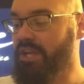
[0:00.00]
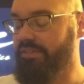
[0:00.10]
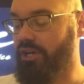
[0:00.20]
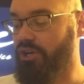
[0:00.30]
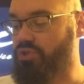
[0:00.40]

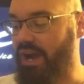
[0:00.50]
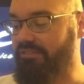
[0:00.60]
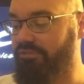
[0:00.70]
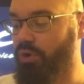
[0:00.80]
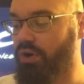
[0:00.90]
They also
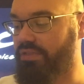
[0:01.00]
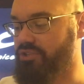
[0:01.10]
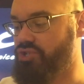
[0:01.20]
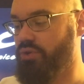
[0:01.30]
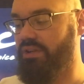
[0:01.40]
rank 4th
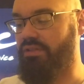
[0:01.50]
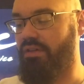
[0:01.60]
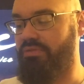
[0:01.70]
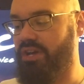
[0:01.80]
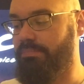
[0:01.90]
in shooting the
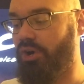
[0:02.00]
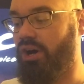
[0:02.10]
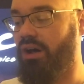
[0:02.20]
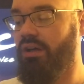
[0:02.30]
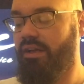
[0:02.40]
three
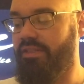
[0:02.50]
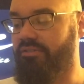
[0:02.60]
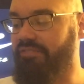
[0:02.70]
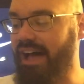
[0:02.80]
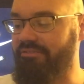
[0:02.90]
ball. They're
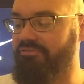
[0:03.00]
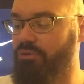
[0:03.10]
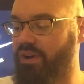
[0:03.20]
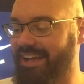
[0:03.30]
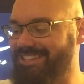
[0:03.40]

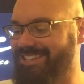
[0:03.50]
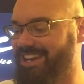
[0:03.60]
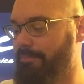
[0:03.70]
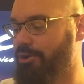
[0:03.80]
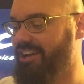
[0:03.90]
5-4 against the
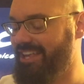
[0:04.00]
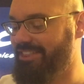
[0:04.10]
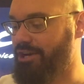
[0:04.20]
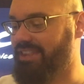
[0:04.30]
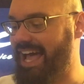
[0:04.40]
number in
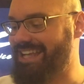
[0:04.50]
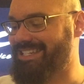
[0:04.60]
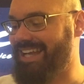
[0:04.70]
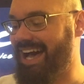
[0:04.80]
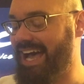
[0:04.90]
their last
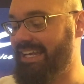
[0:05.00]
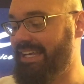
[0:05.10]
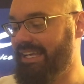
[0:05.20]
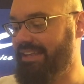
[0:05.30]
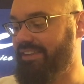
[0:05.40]
9. And
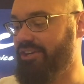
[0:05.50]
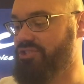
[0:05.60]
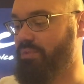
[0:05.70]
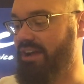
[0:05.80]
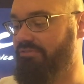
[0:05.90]
they
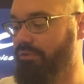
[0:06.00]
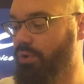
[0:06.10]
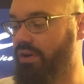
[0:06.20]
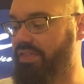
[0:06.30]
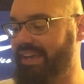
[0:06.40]
also rank
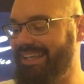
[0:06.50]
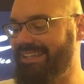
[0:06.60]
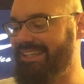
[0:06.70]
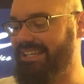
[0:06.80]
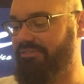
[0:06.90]
4th
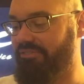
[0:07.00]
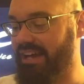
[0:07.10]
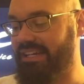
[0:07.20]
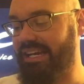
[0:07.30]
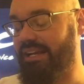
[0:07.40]
in
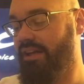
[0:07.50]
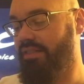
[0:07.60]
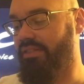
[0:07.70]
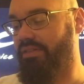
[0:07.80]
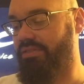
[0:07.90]
defending
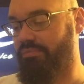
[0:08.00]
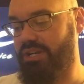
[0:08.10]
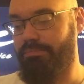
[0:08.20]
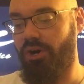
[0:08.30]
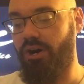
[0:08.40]
the
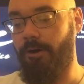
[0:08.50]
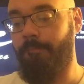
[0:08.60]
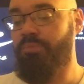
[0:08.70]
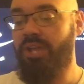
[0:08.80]
three ball.